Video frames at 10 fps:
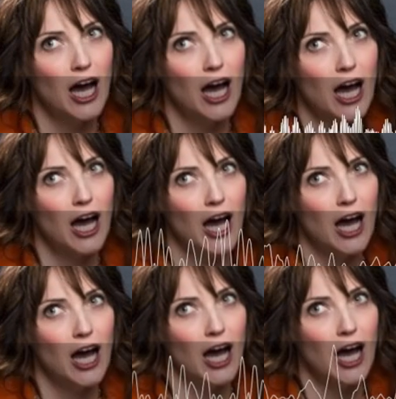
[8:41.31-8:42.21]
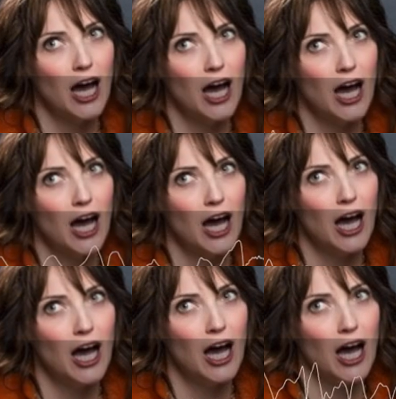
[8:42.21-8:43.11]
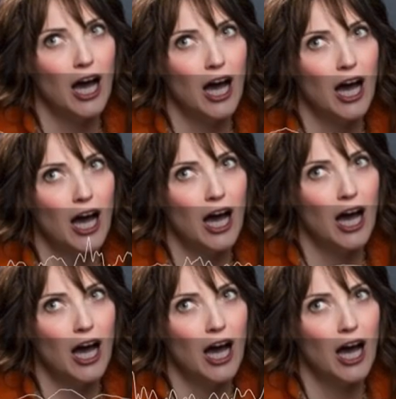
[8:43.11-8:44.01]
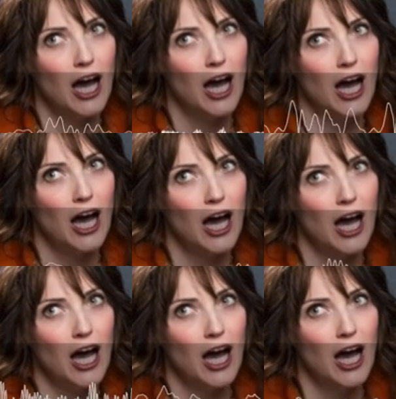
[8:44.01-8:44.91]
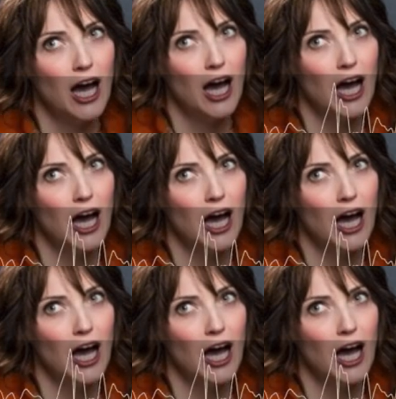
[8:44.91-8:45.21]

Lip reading: stereotypical poet of maybe the 1970s, sure.